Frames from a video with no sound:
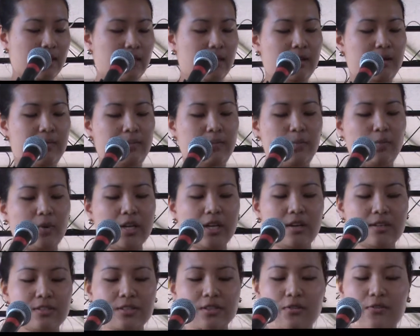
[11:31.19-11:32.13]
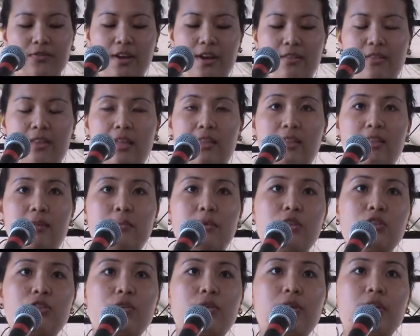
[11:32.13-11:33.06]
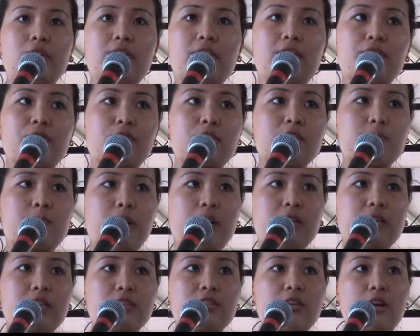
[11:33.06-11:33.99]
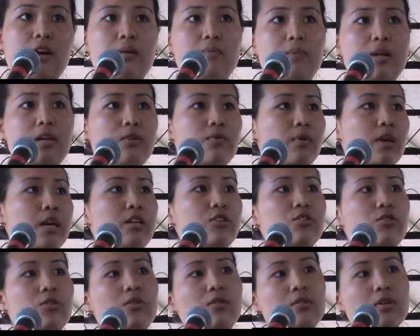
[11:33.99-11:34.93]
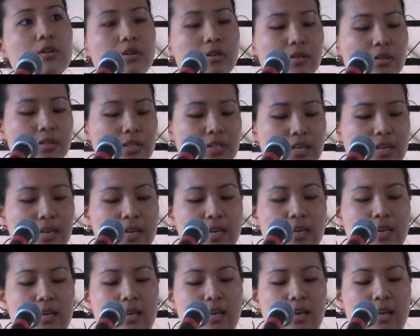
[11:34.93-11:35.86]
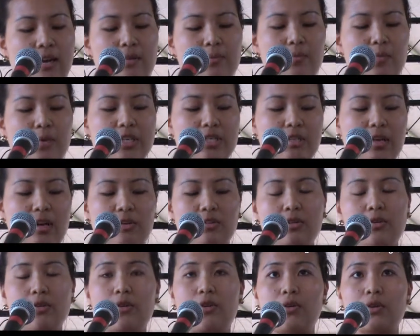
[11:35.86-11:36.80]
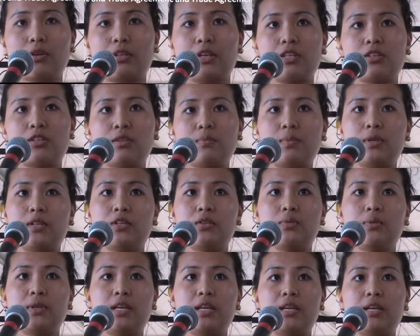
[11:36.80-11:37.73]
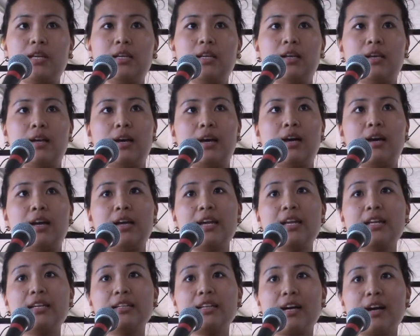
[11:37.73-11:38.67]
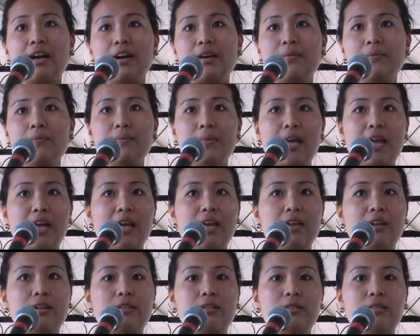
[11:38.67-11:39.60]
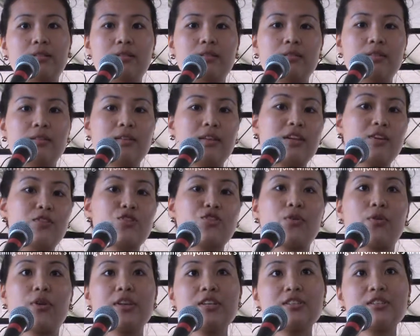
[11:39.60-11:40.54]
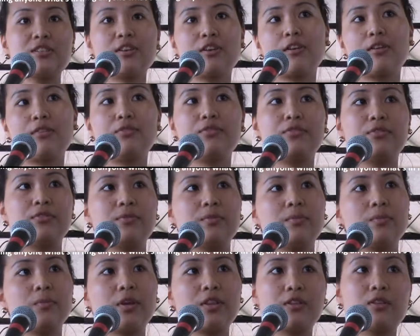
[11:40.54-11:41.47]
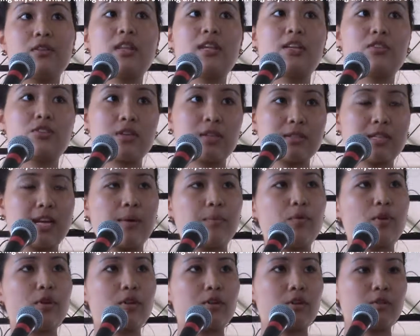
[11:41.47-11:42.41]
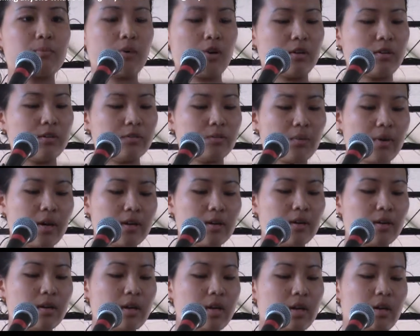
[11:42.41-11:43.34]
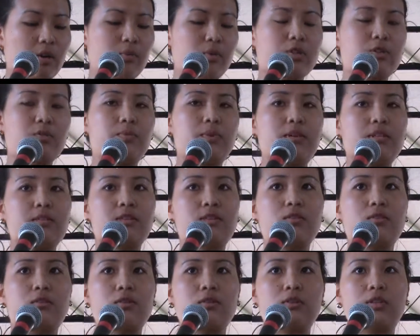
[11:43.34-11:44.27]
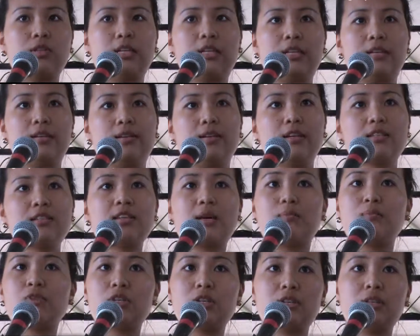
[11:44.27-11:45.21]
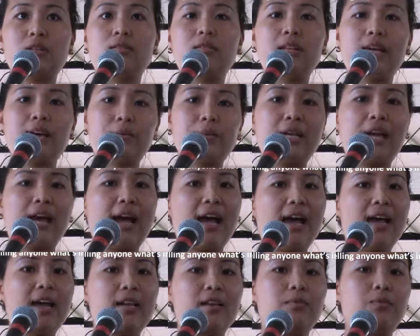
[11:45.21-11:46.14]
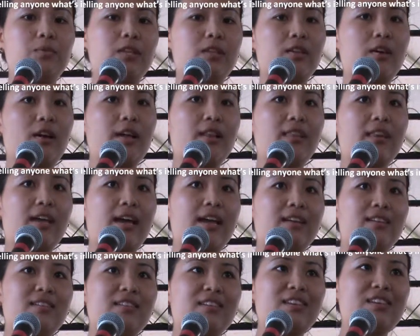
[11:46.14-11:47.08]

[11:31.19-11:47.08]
Um, we also found that the majority of respondents are mid-range earners, um, we saw no correlation between uh, income and their choice of whether they drink tap water or bottled water, which was an early assumption that we had. We thought that